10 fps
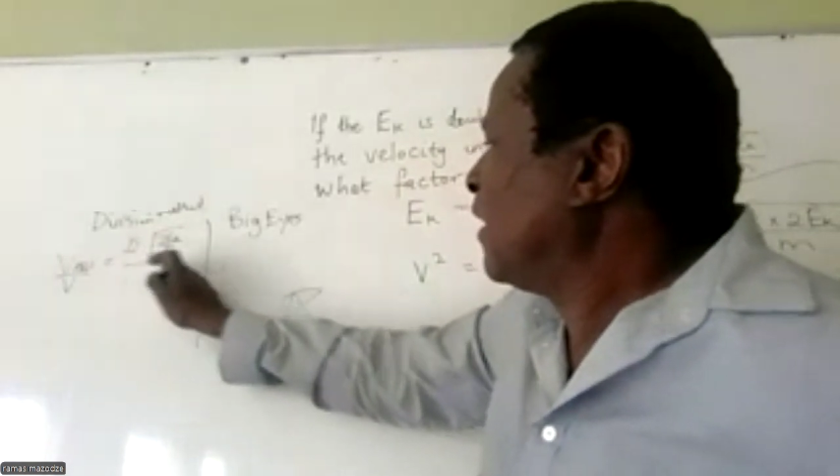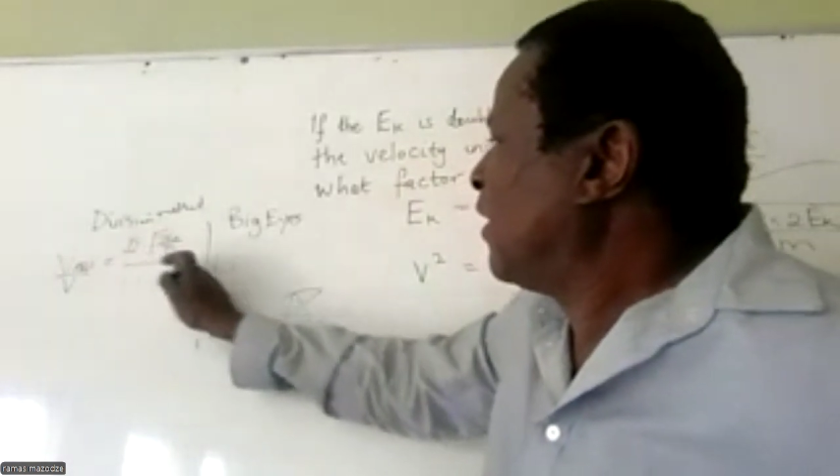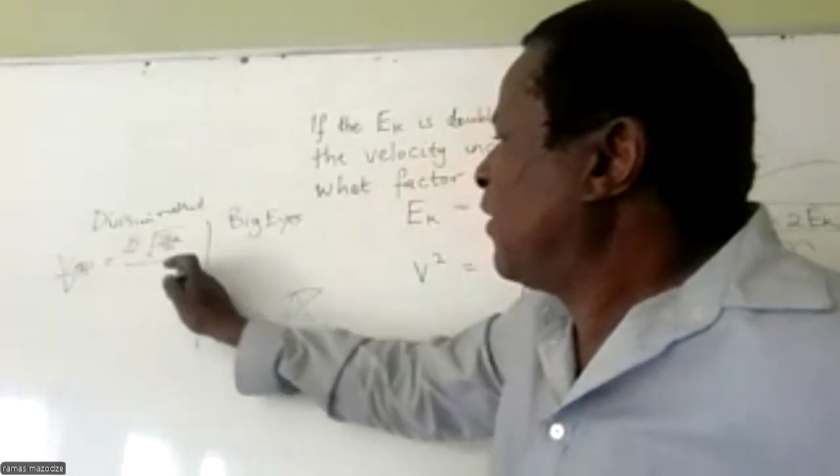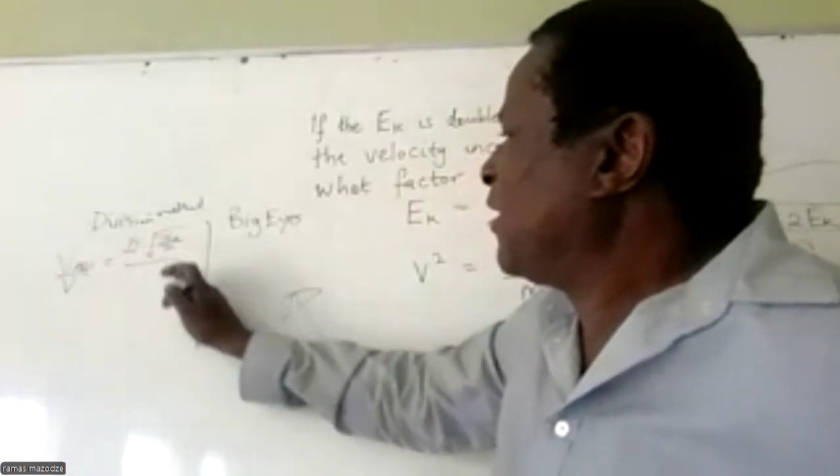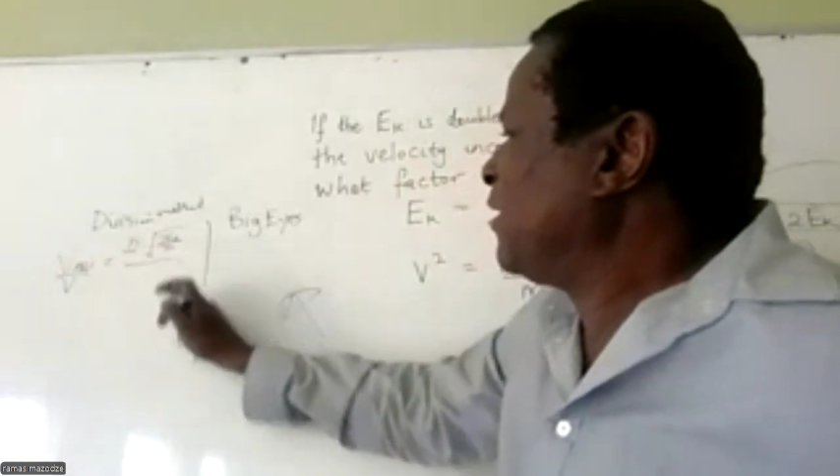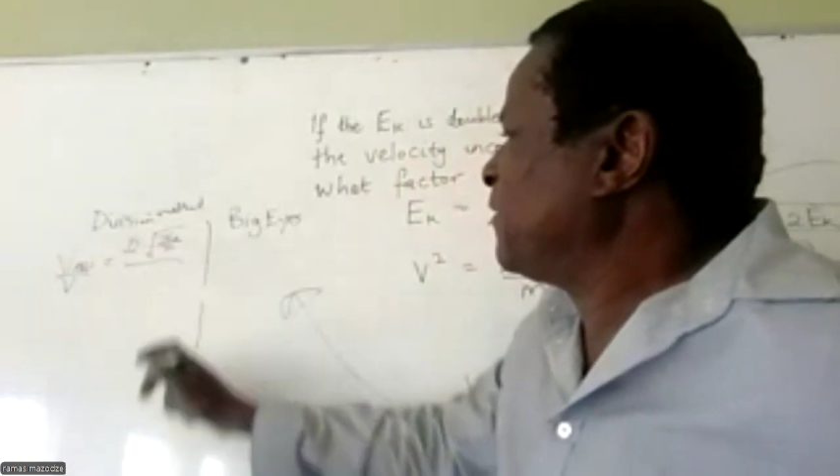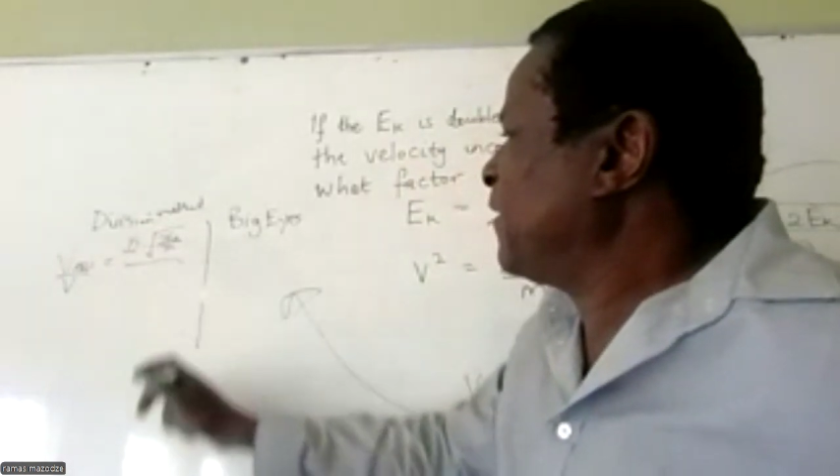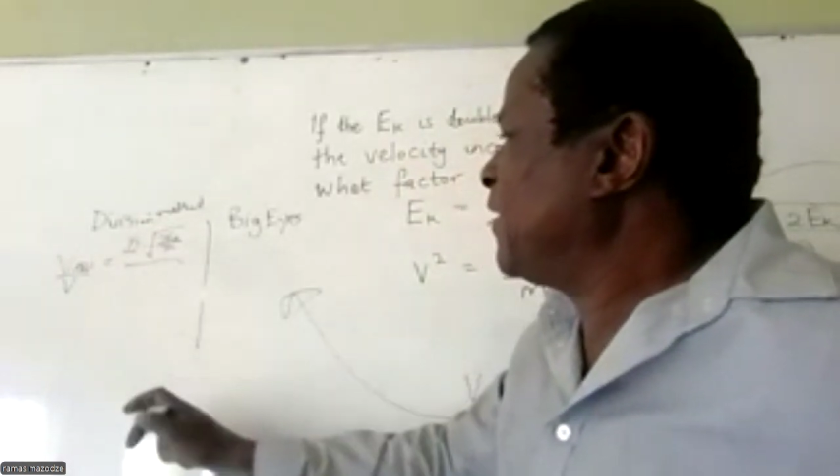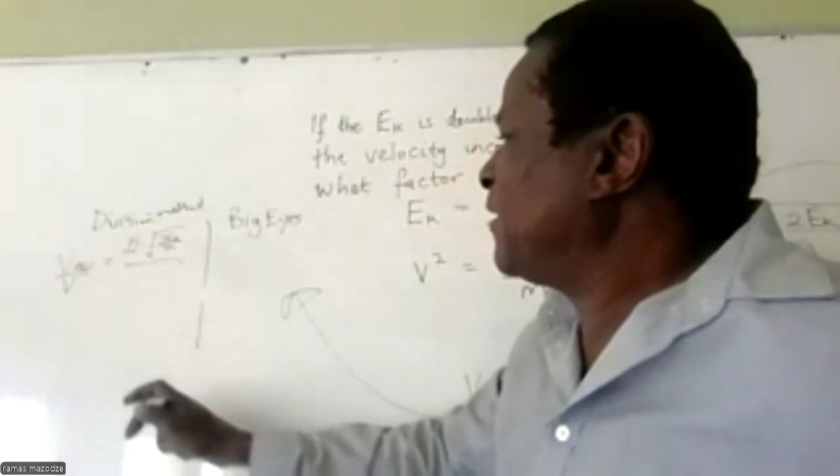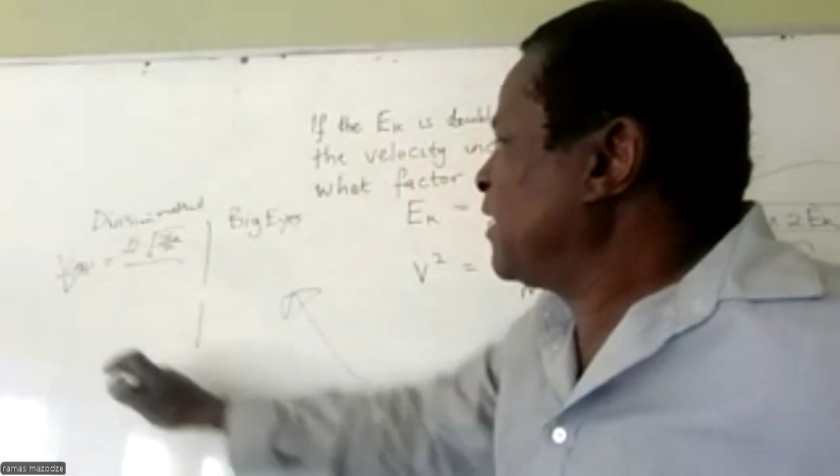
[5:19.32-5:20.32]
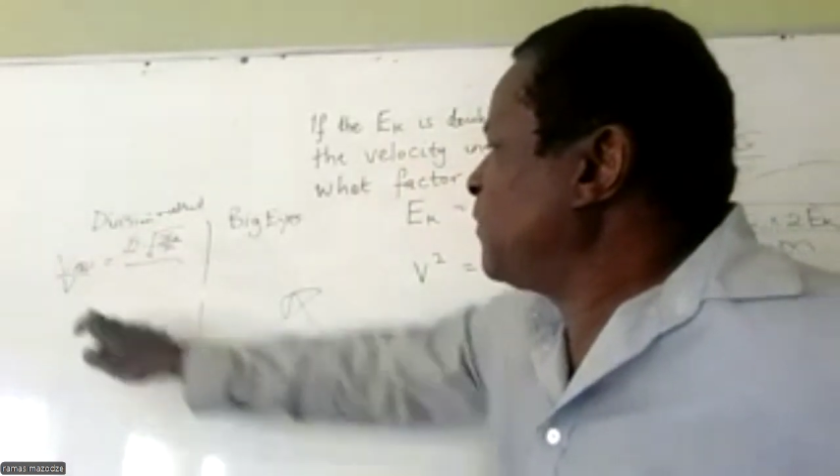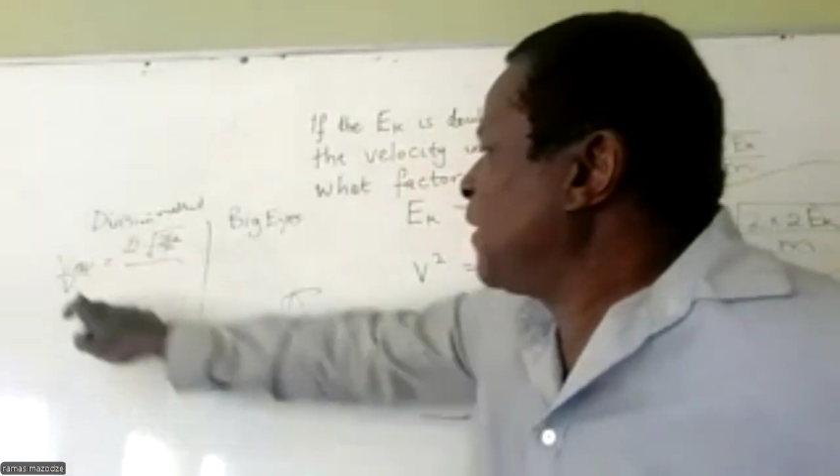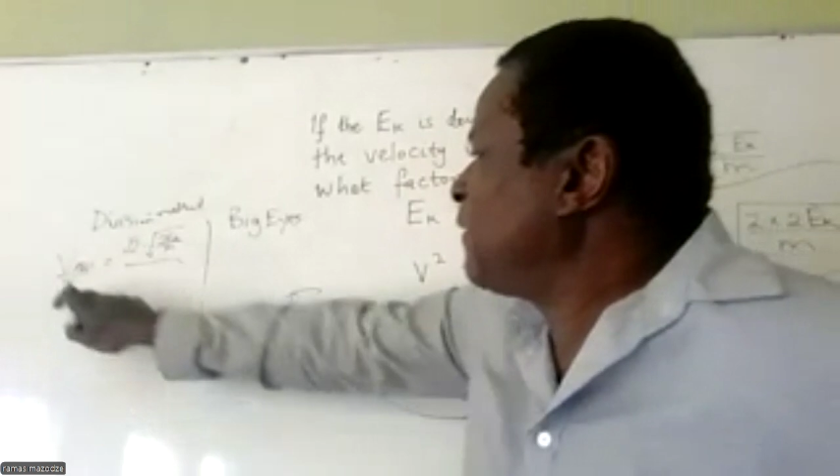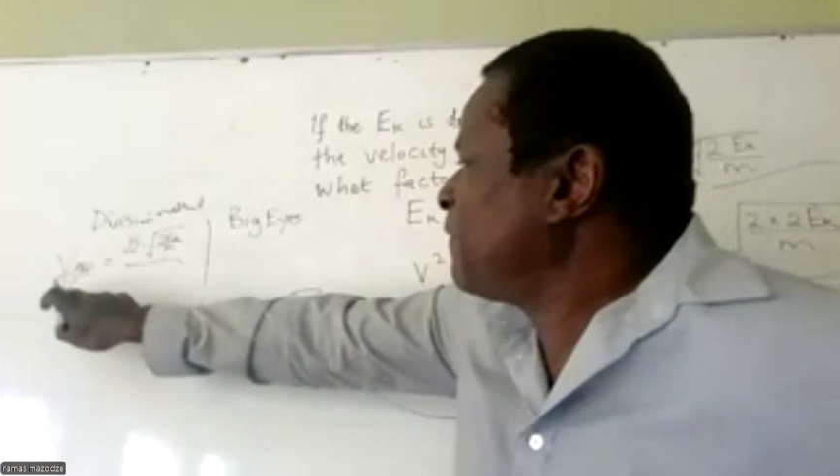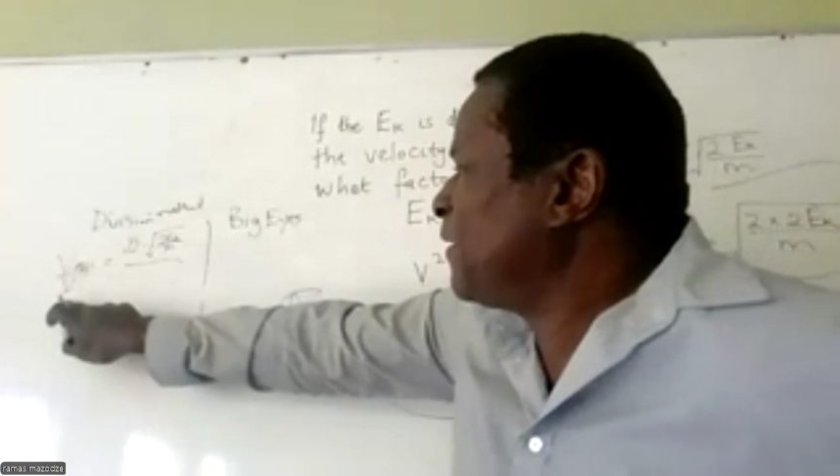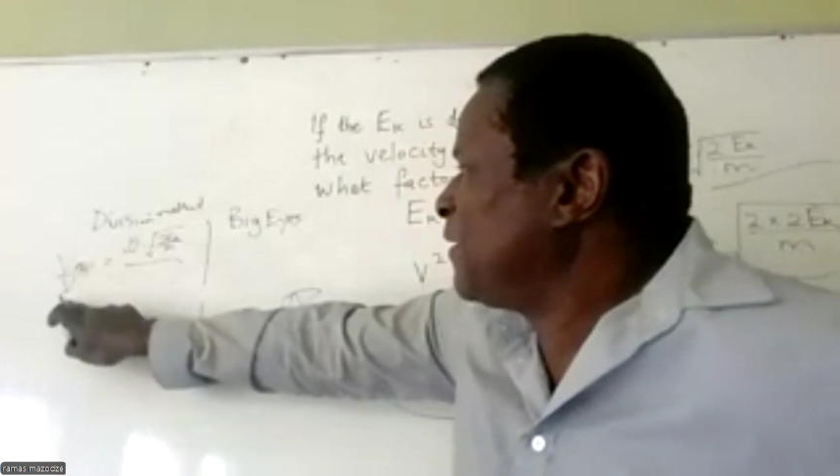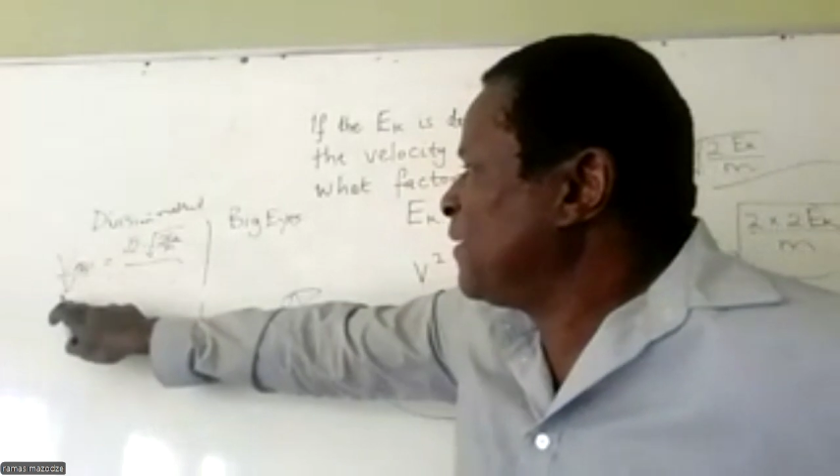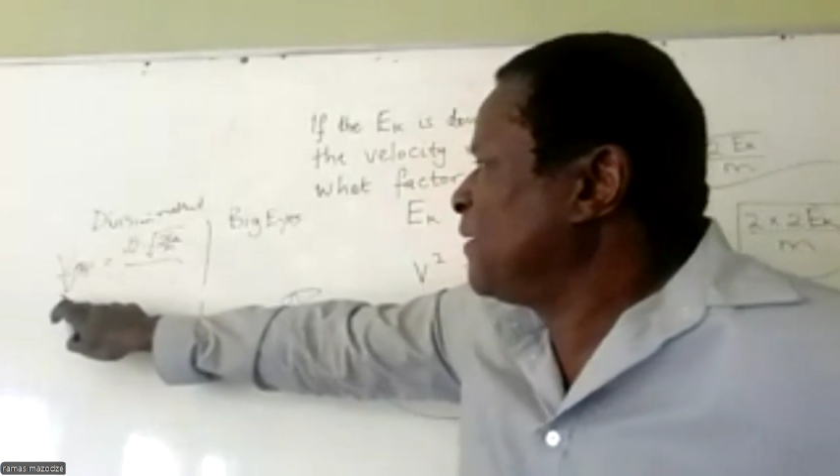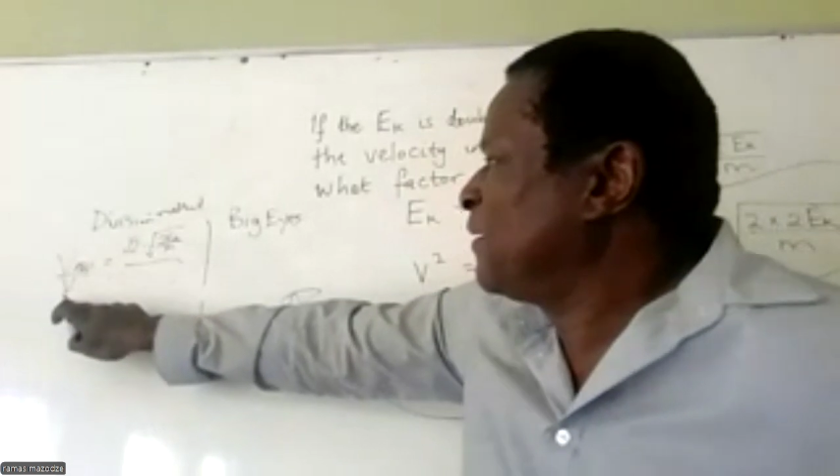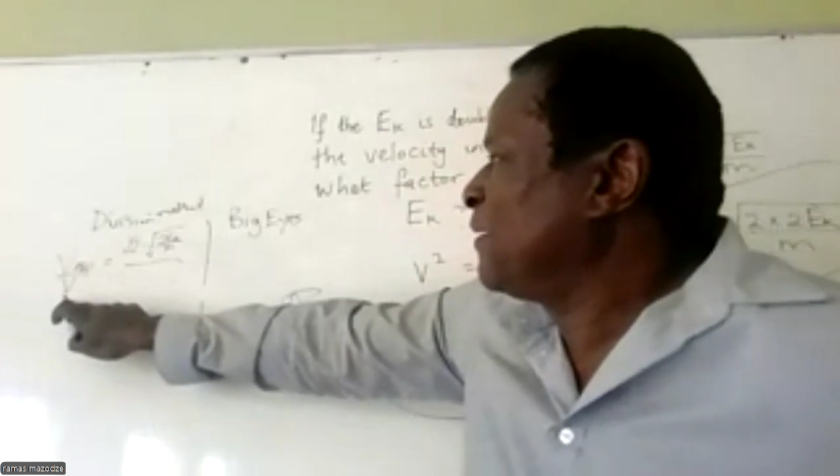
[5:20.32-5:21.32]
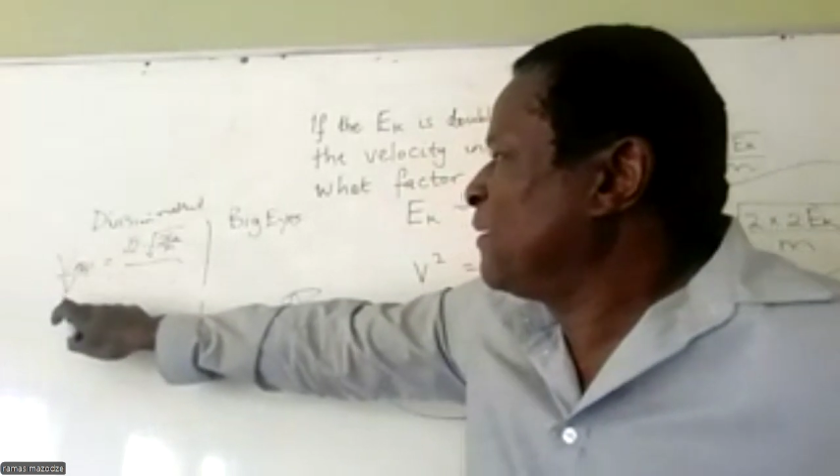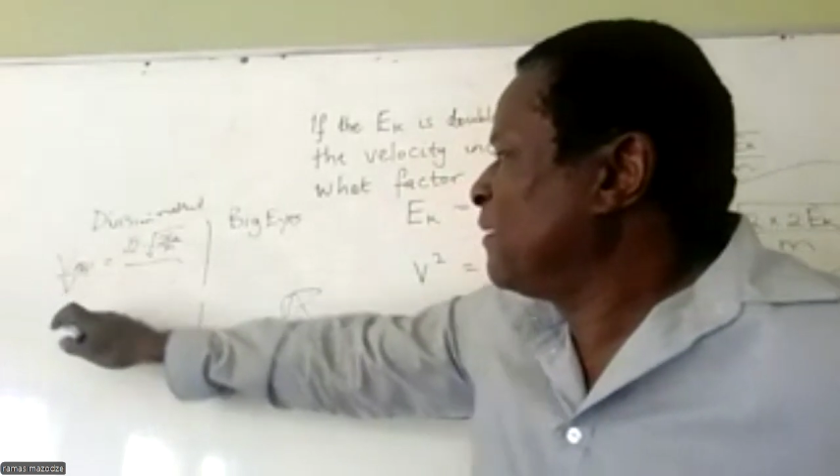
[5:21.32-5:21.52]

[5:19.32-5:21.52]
Now I divide that by v,